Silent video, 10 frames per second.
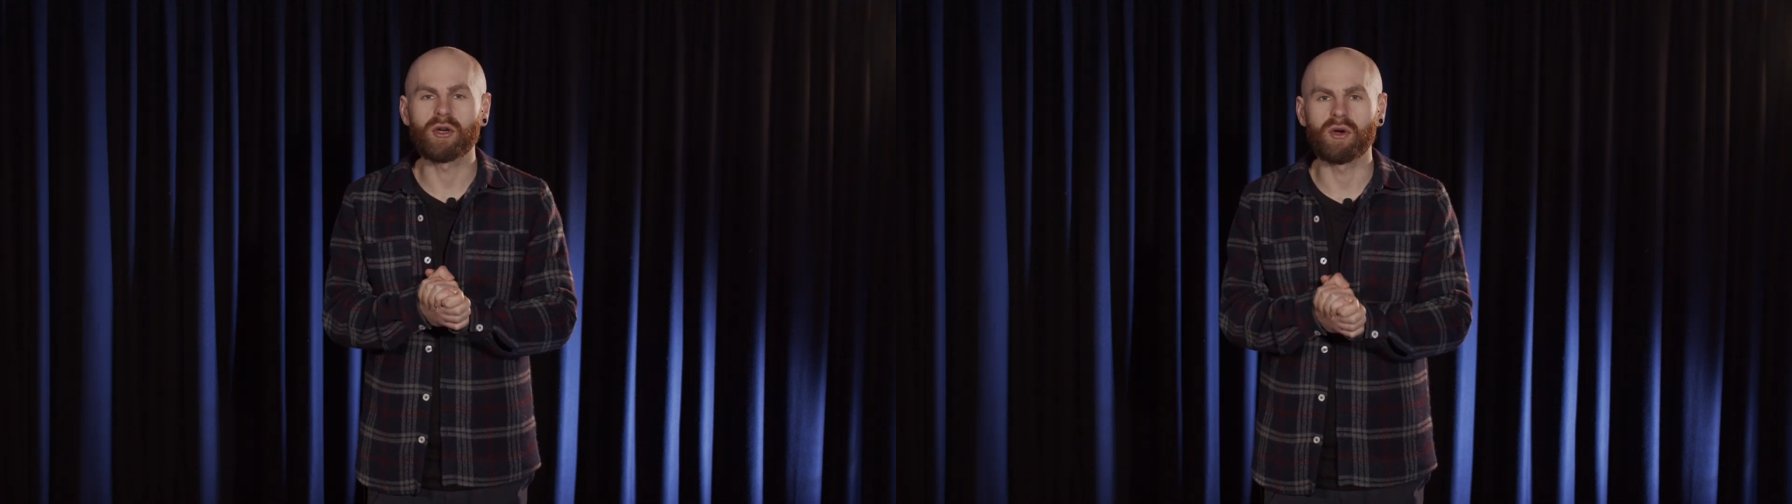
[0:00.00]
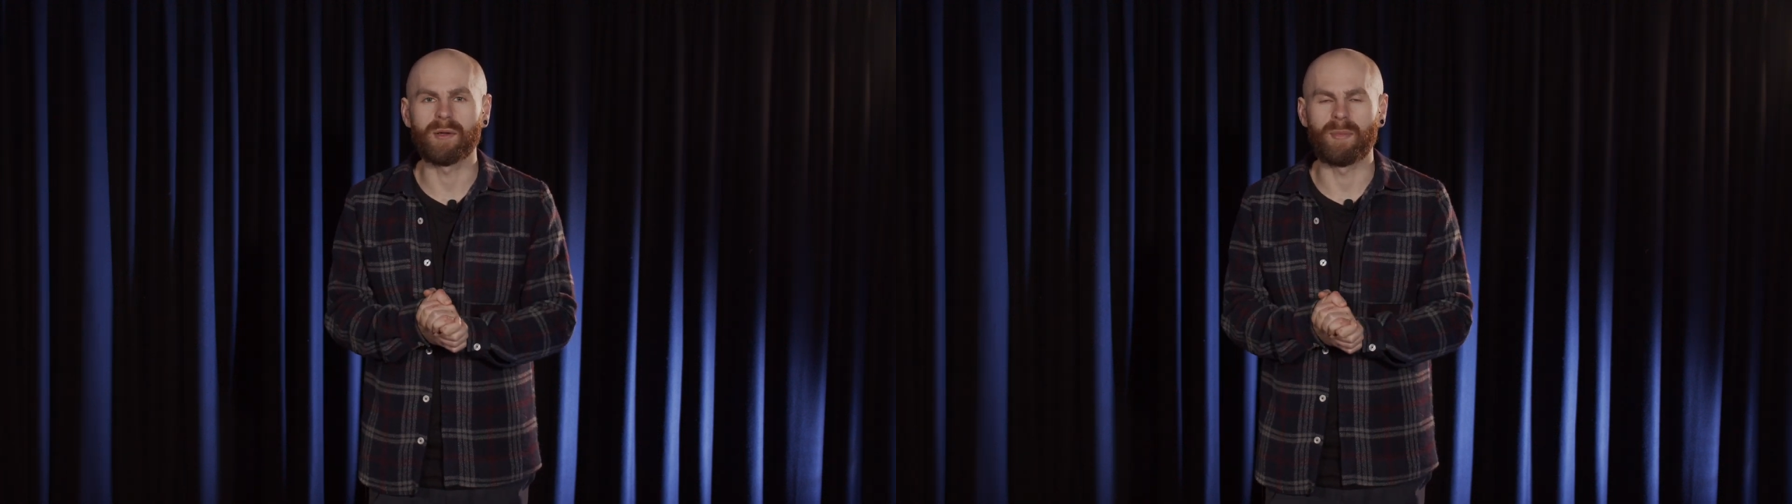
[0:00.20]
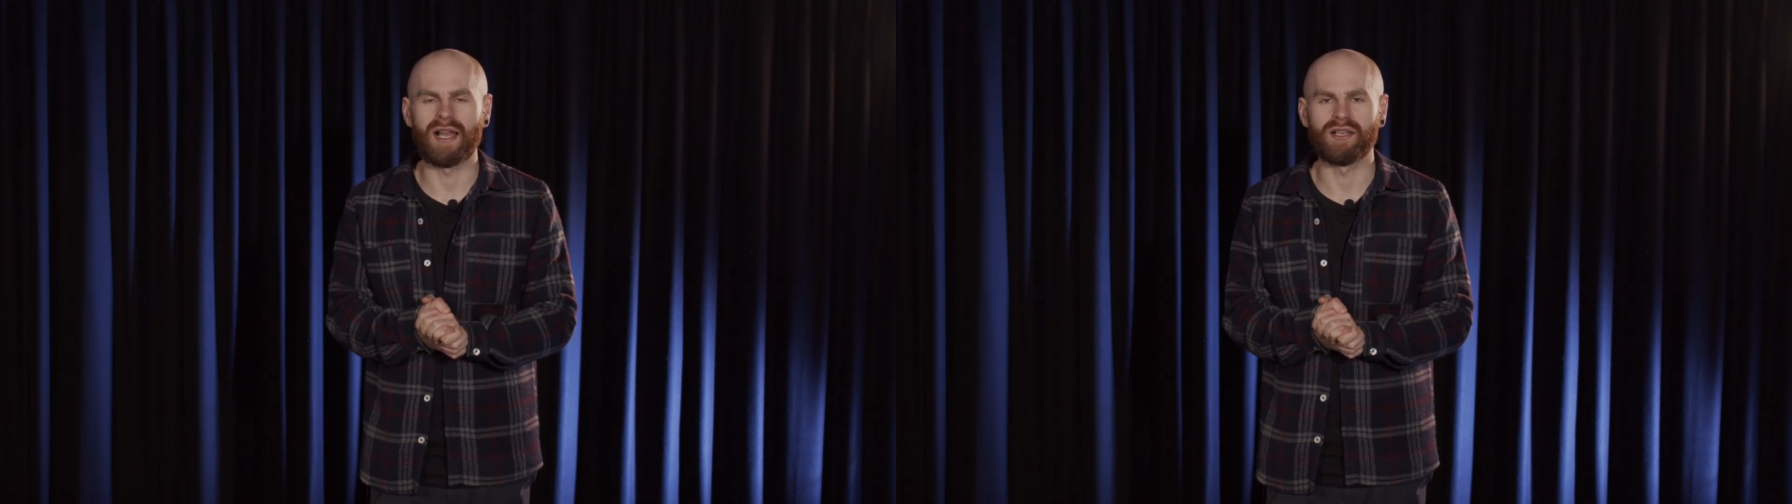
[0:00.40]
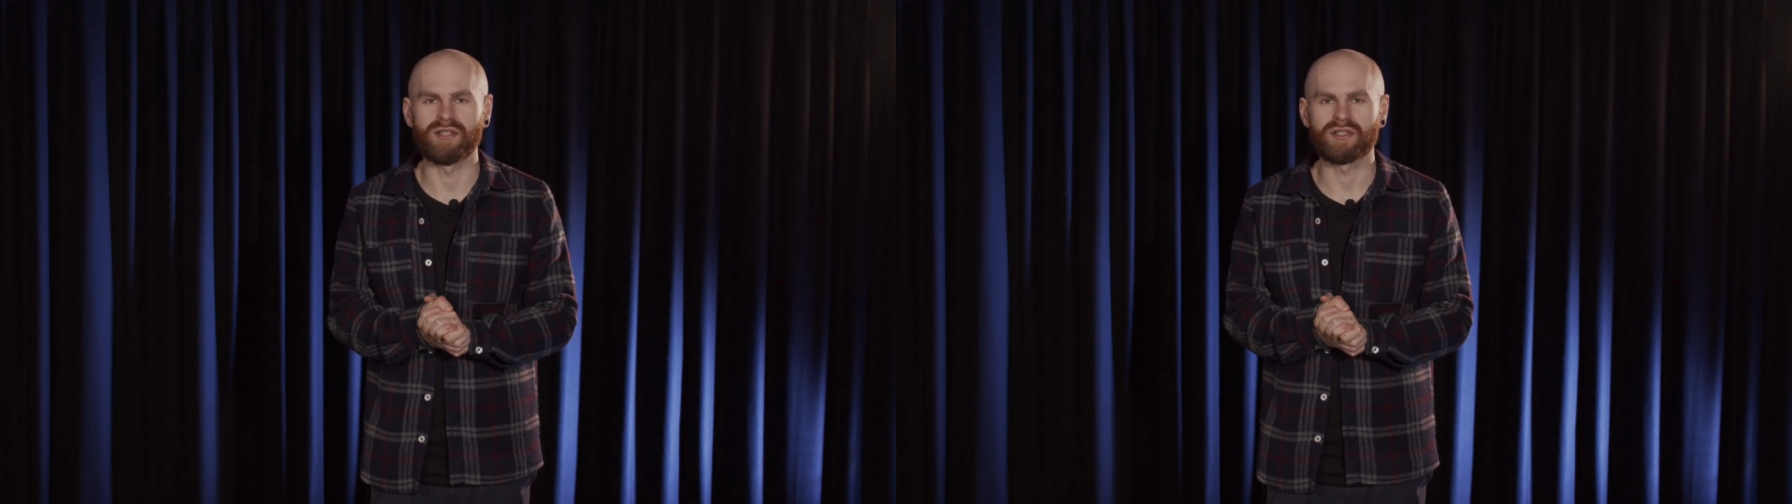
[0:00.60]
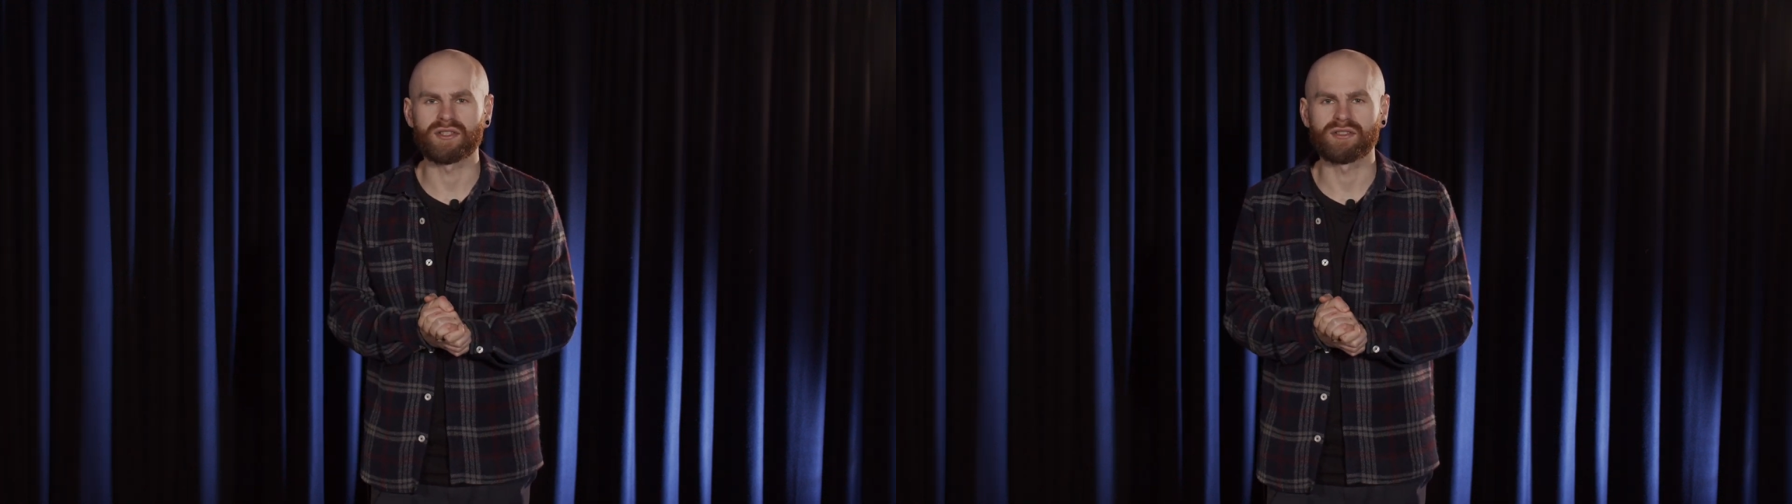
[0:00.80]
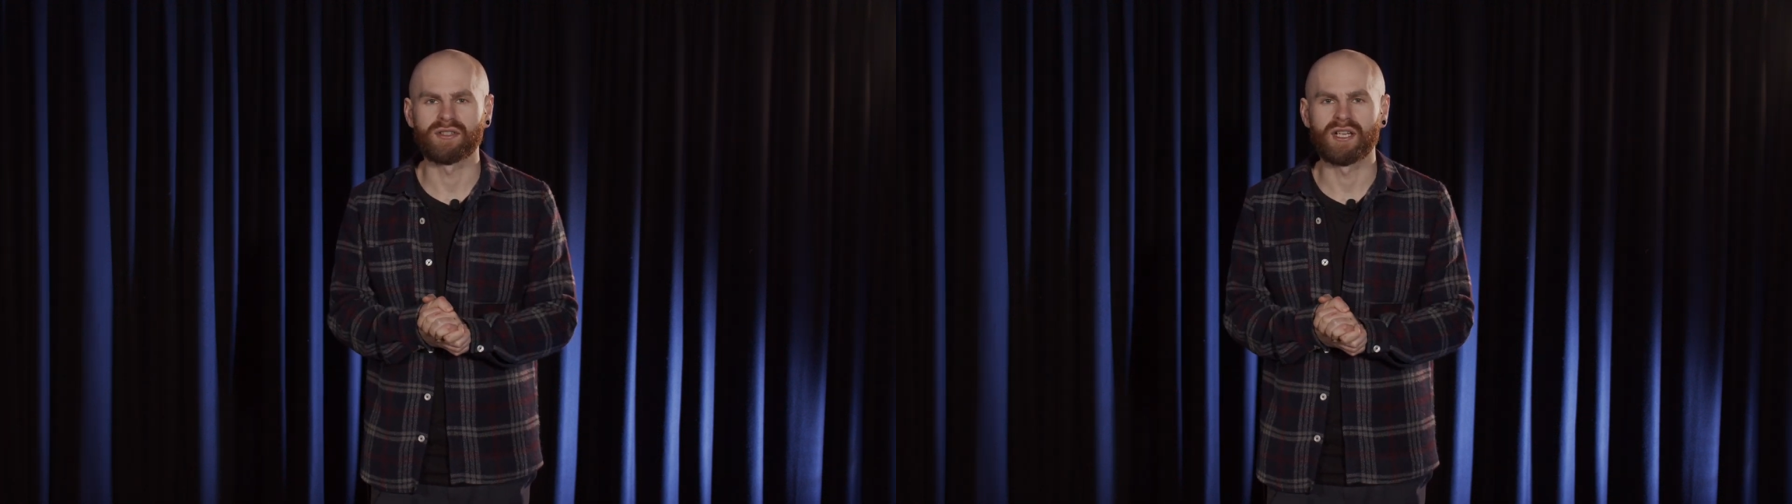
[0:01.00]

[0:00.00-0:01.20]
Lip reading: colour palettes.